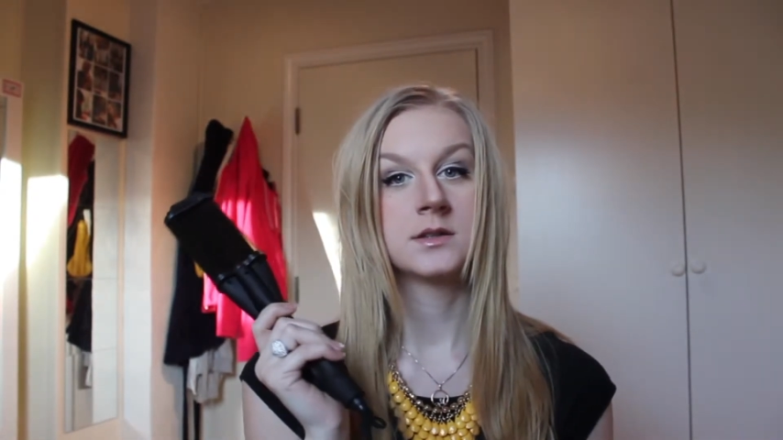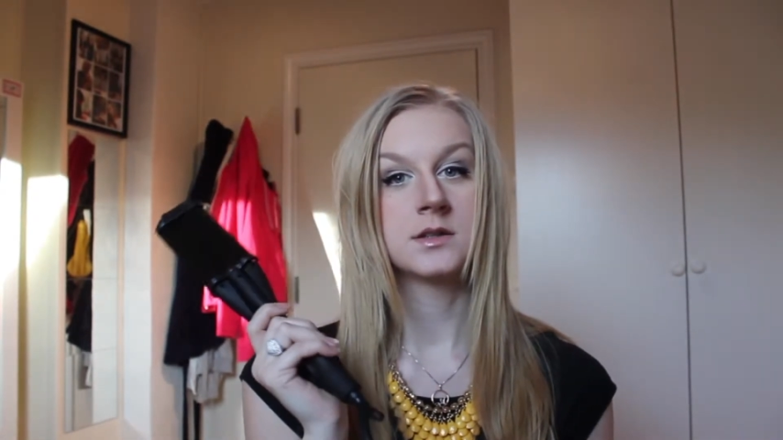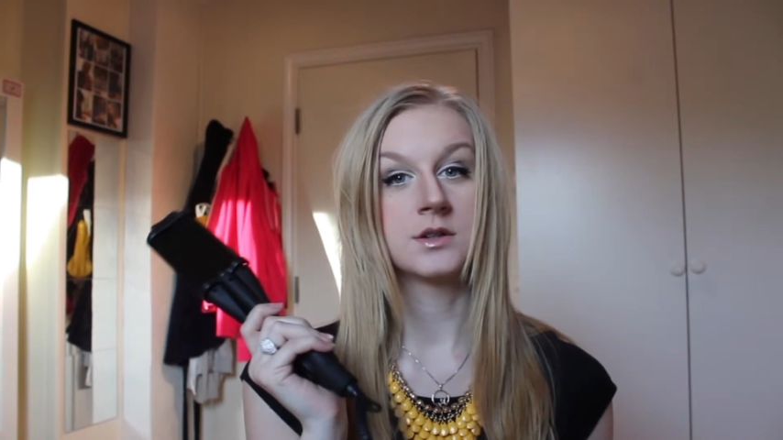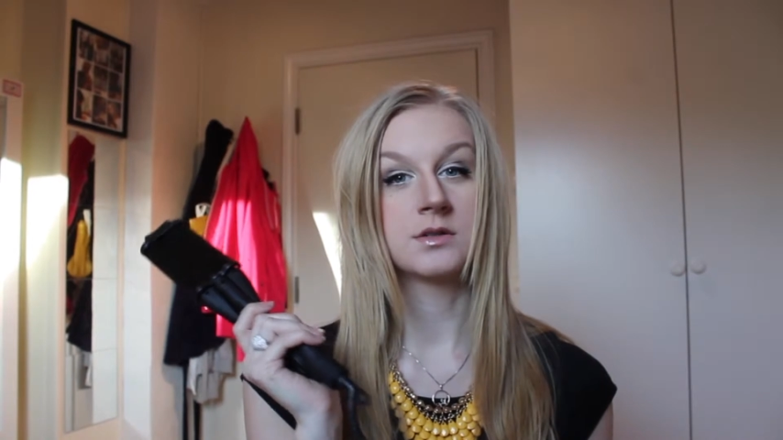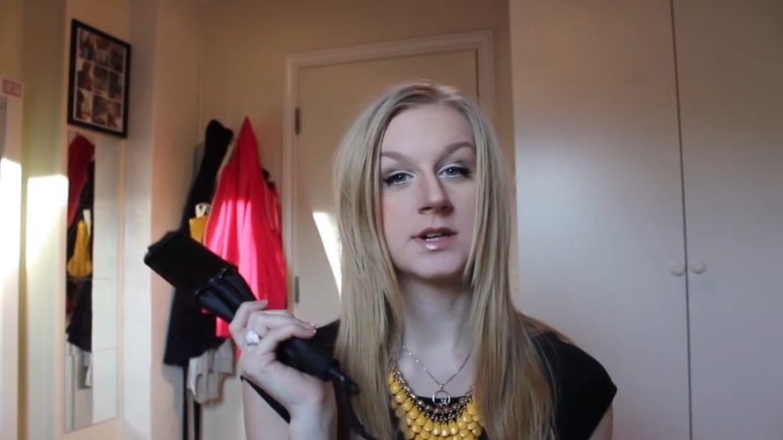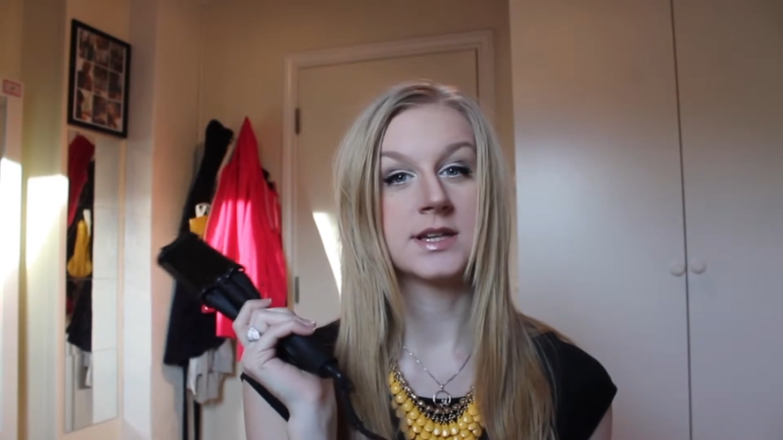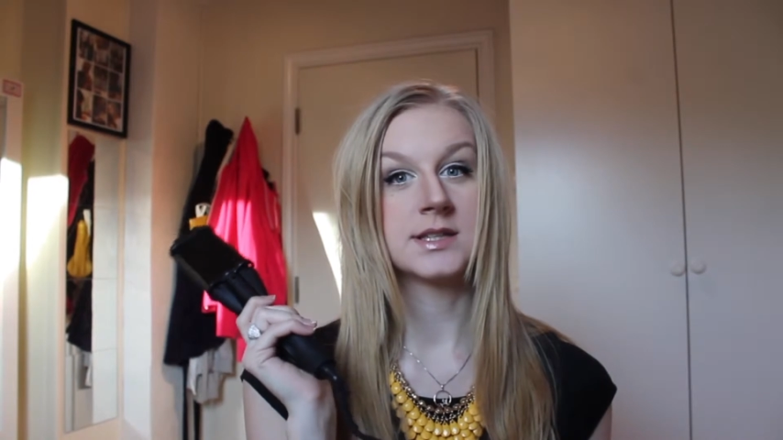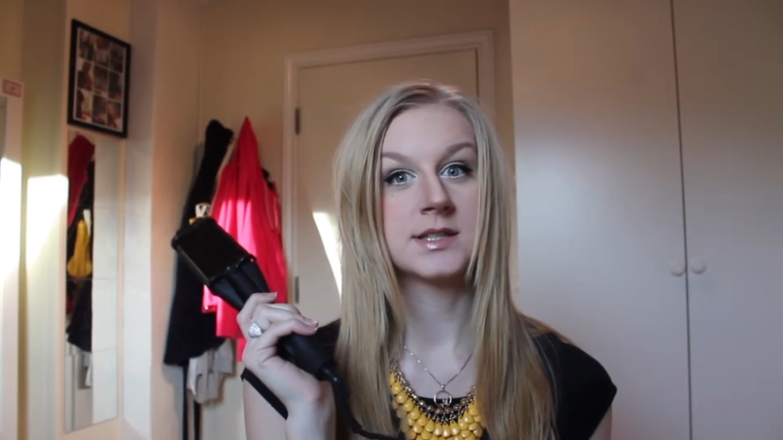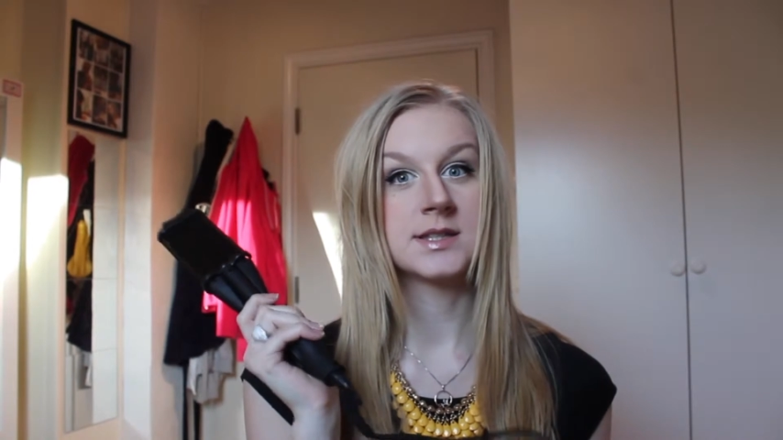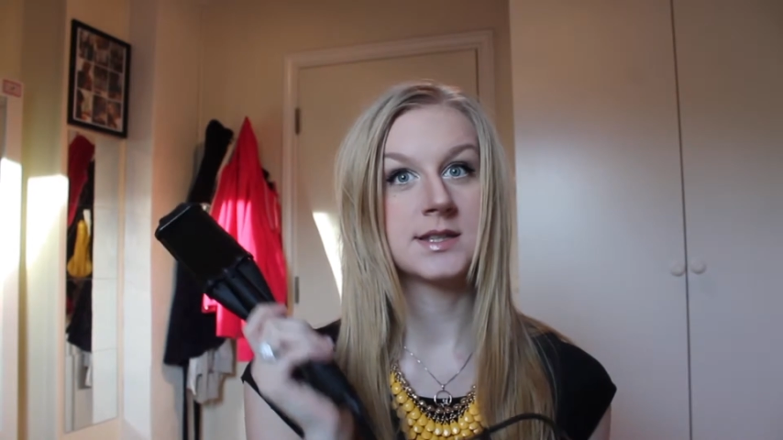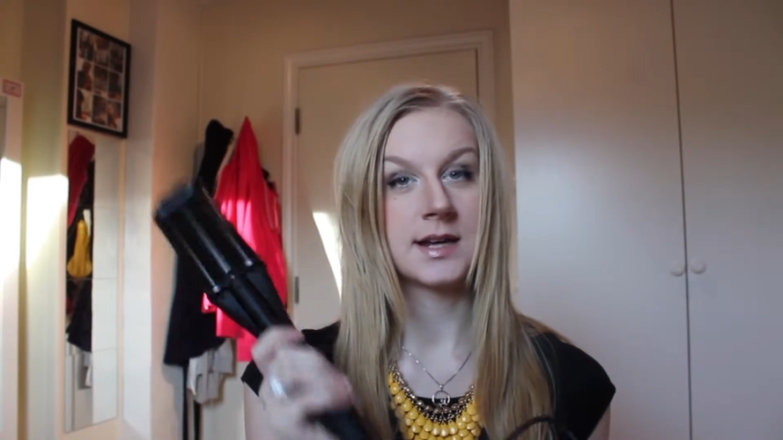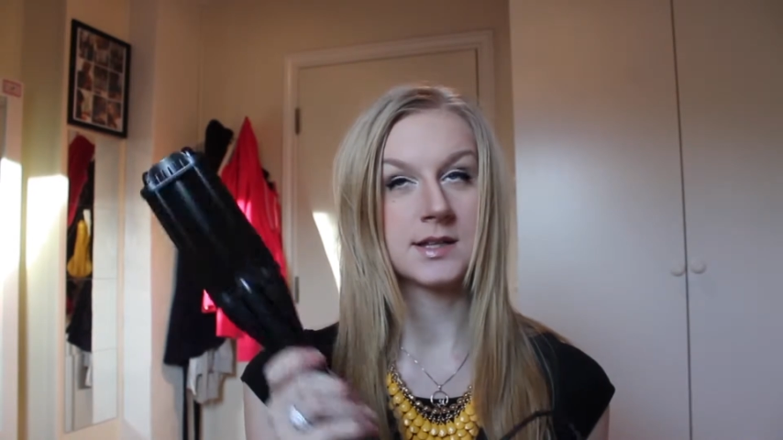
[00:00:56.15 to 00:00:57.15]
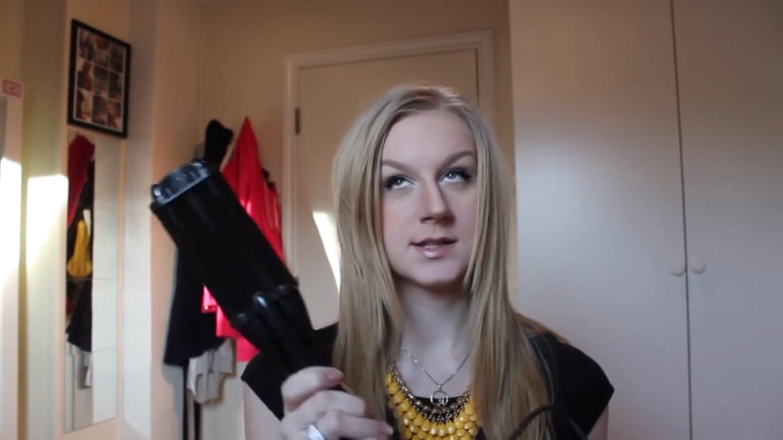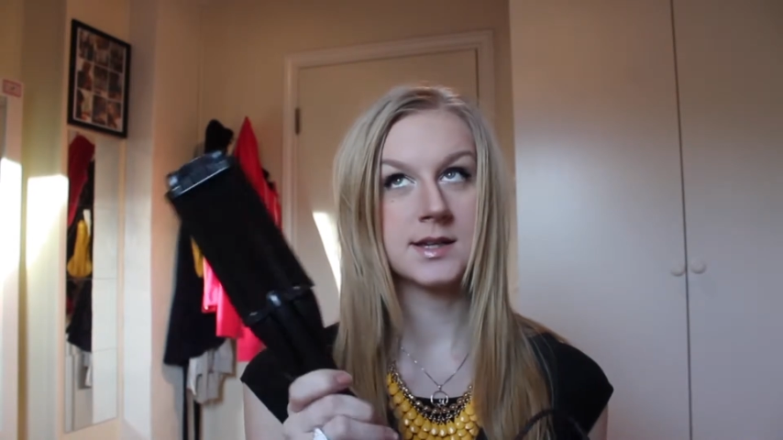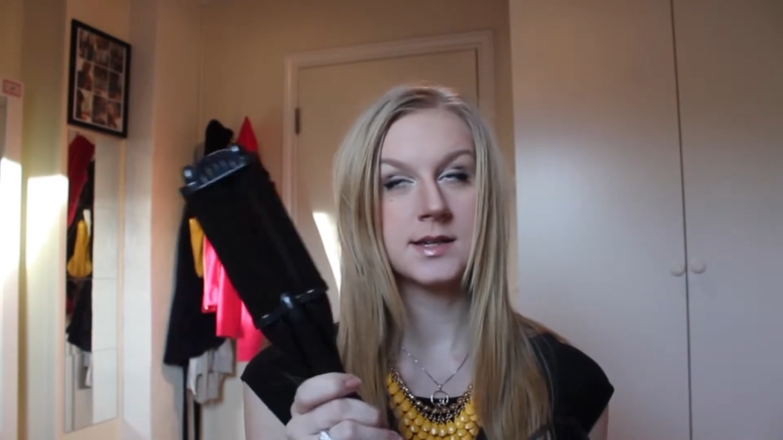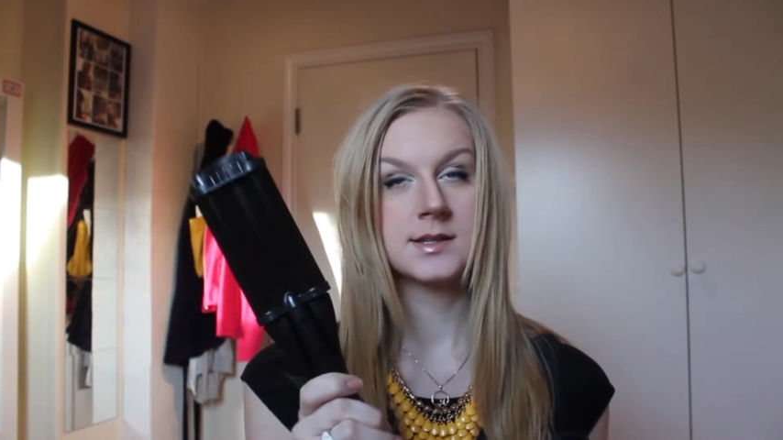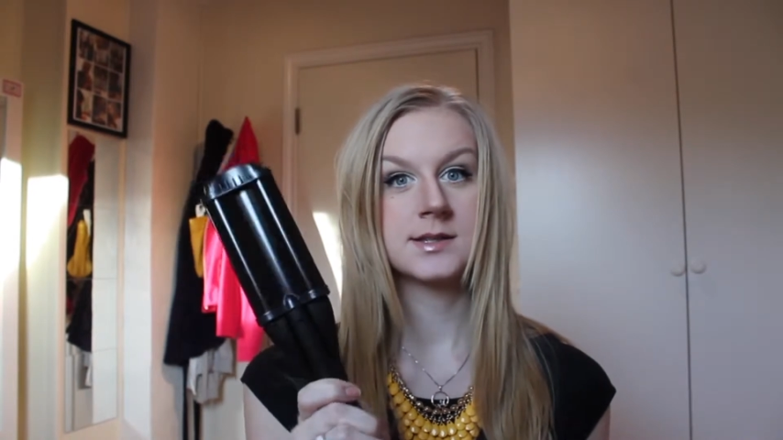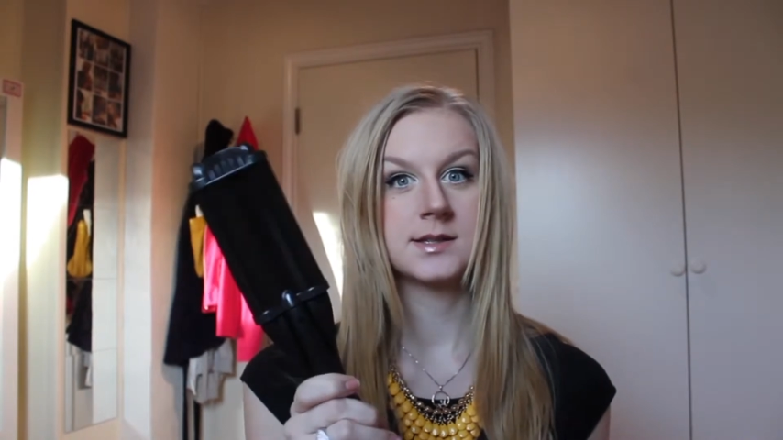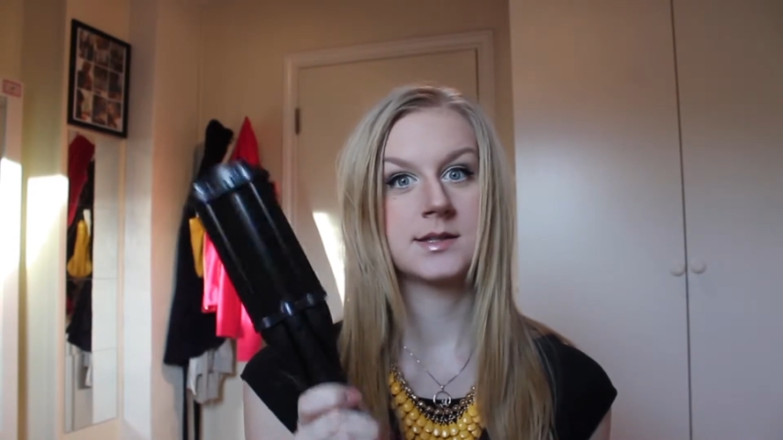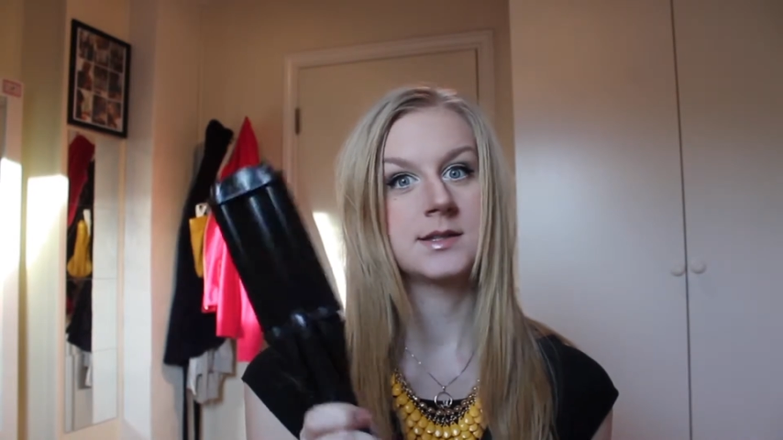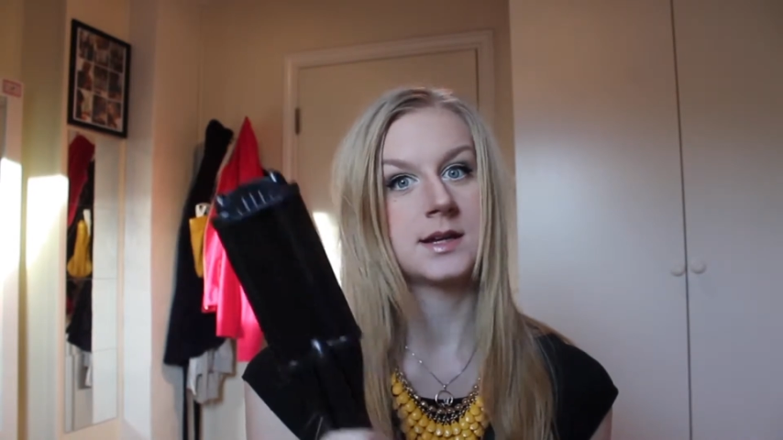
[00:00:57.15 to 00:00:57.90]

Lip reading: degrees Celsius.